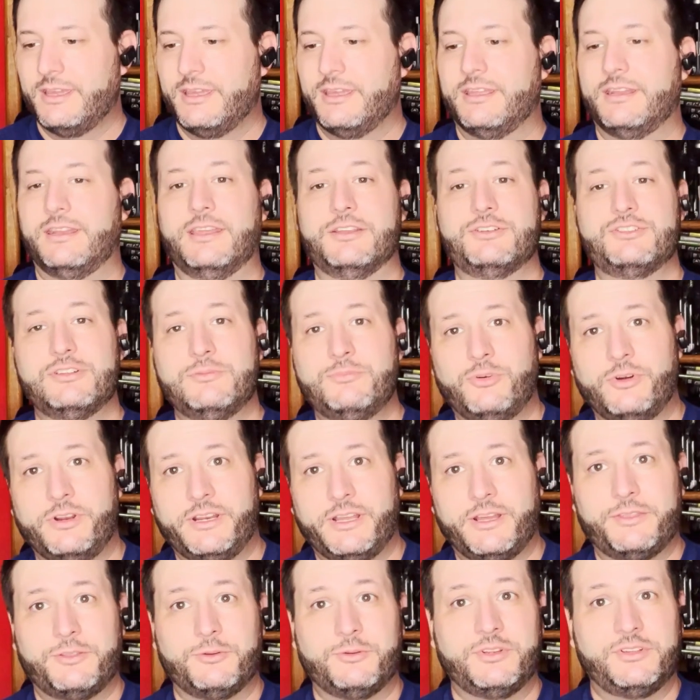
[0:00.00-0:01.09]
I should point out
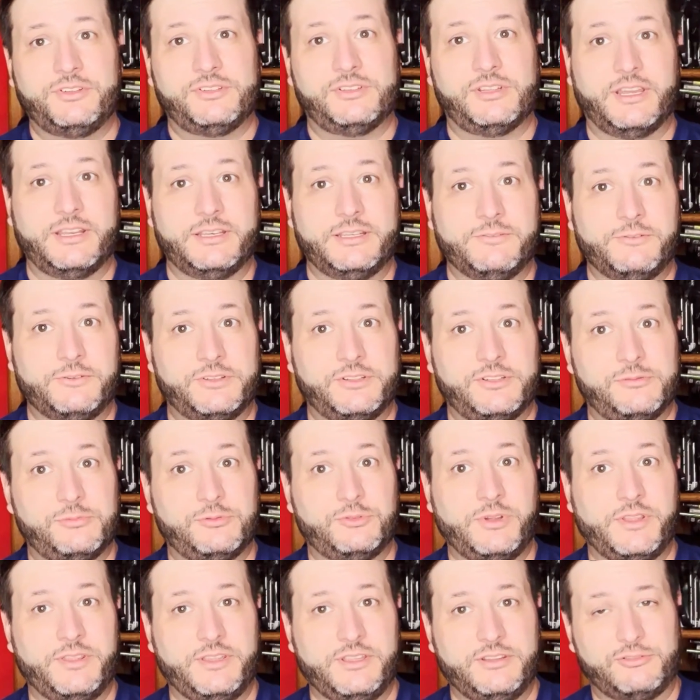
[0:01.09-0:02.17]
there is slight differences between
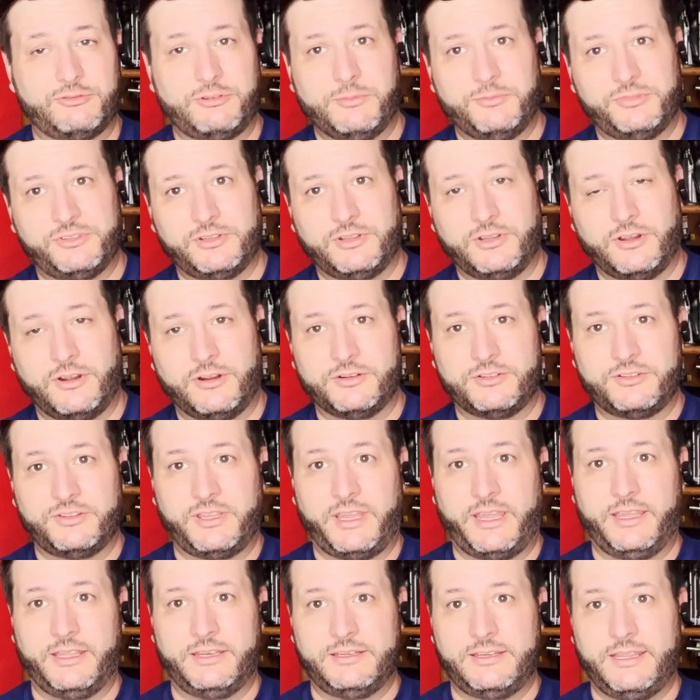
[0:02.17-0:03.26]
these Crimson Guards
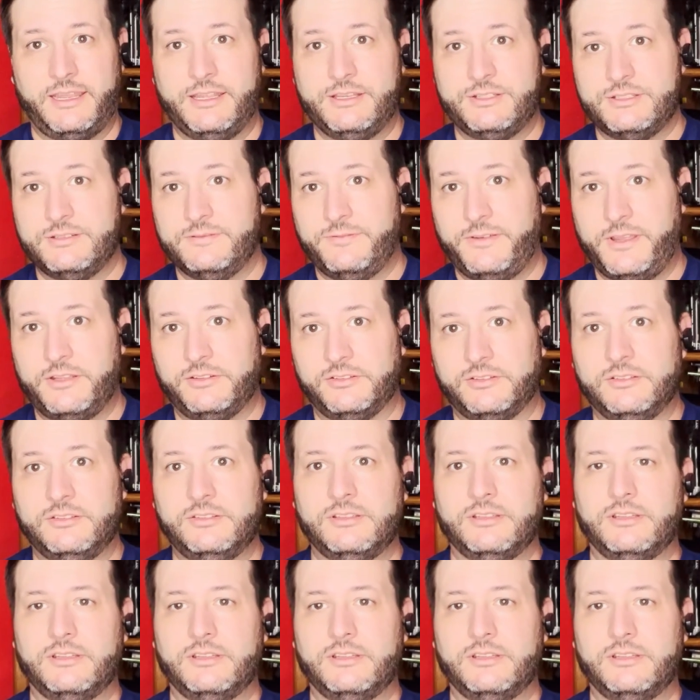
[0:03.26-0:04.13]
and Agent Faces.